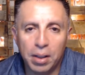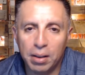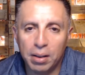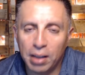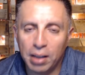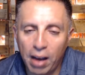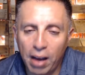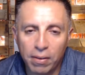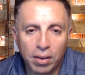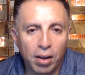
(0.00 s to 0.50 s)

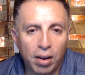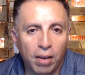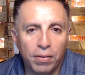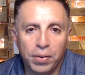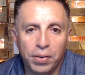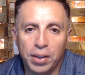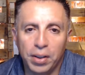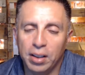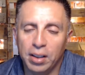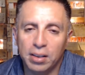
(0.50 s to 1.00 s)
Have
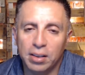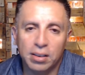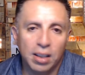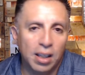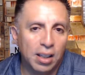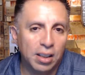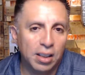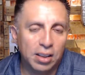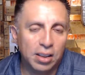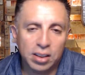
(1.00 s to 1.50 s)
confidence,
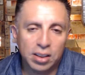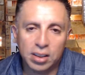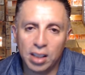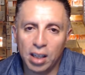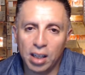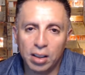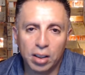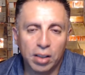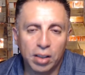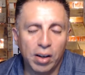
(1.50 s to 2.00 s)

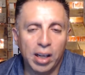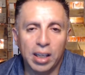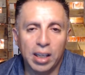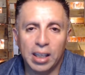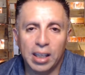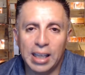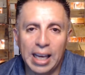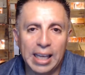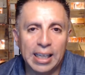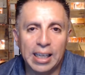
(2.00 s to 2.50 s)
start
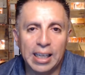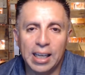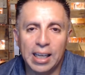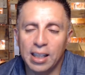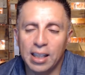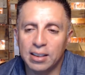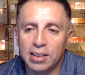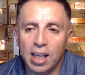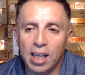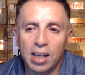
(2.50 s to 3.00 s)
gaining
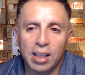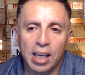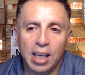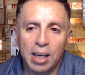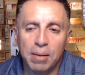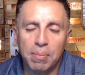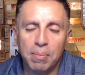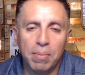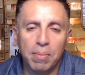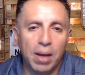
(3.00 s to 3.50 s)
it, start
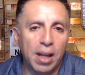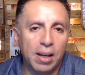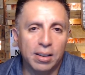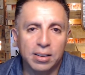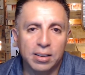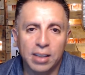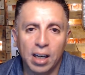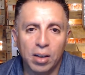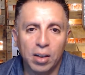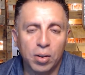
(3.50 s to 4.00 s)
getting better,
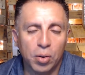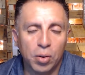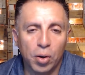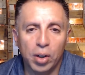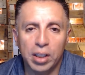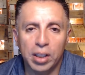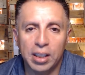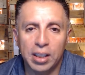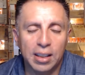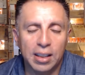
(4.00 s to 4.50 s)
start
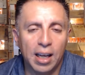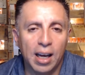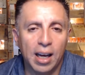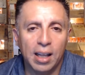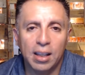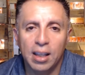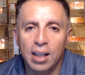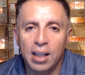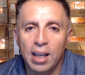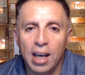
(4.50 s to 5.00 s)
growing in
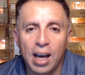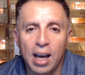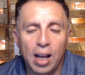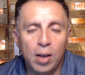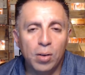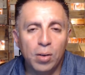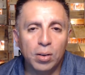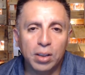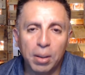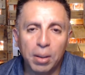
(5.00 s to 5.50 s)
that.
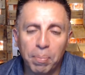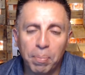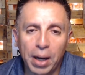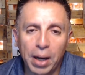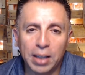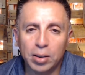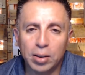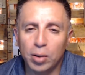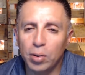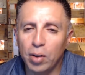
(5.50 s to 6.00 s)
Look the
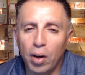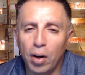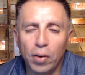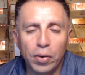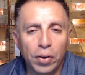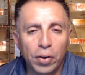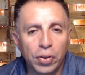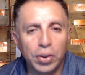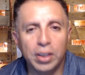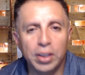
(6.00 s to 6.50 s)
past, look all
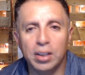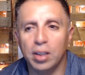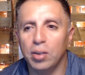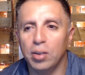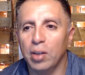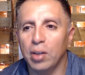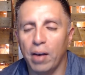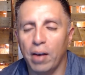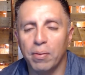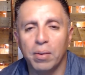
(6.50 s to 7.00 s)
the things that
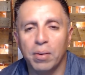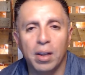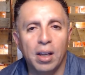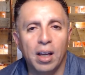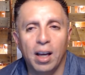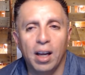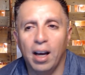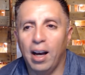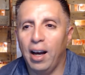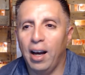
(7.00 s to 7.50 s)
you have
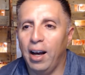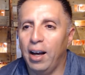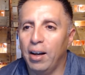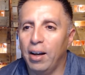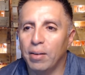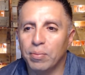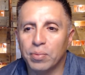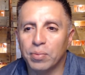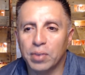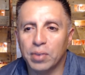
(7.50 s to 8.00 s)

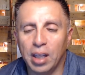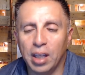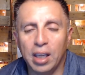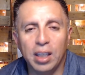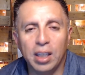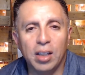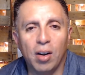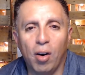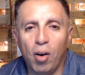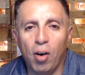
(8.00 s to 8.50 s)

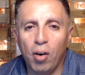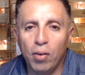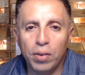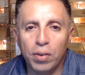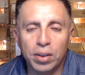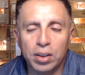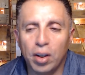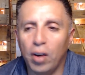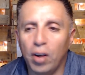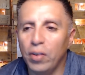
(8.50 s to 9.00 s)
getting
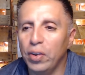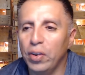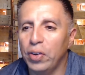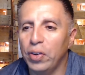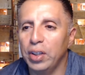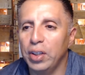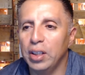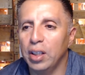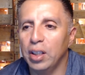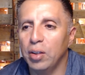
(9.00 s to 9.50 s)
over, all the
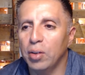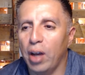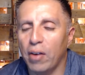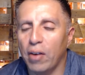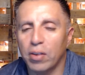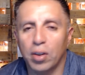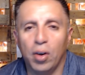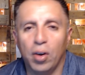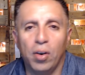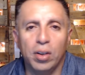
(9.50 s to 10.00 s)
things that you
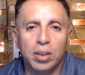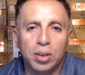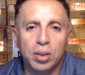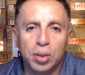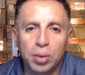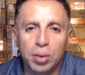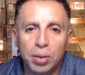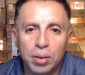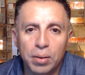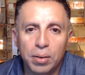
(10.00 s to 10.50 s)
have going
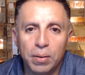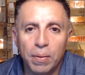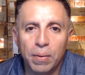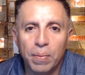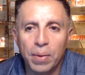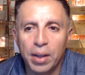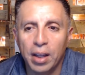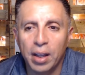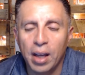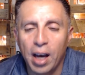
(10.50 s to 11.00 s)
through.
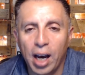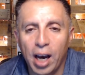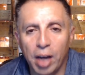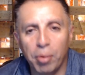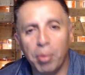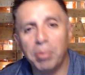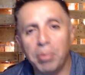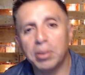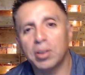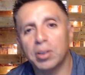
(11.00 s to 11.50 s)
I
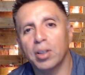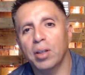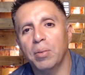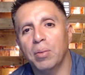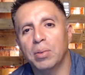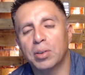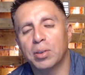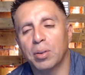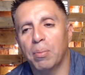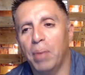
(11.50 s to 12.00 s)
remember talking
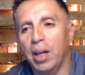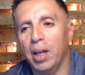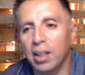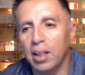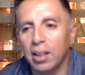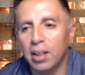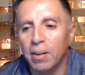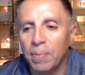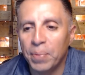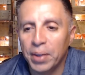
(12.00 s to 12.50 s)
with
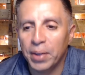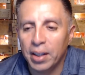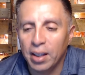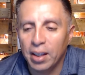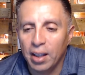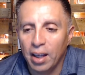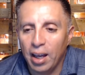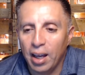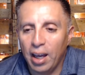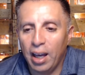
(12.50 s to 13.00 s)
somebody,
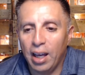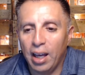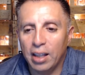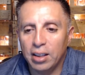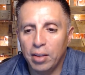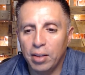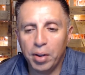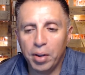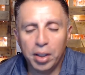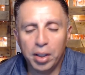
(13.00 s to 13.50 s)
and
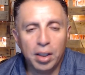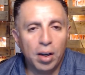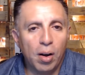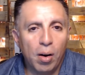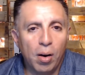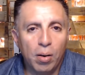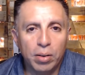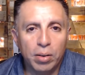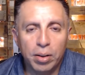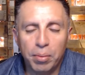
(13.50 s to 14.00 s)
they're very
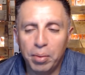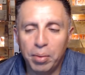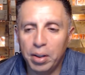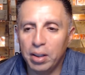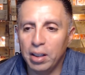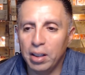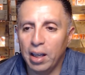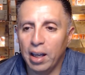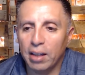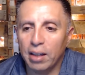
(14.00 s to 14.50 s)
low, they're
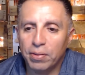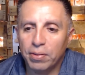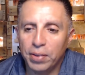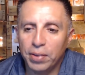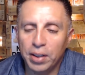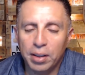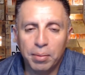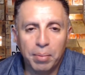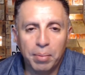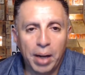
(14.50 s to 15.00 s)
very
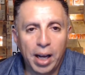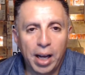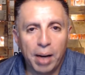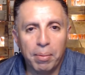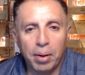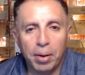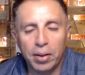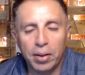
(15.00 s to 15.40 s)
feeling bad about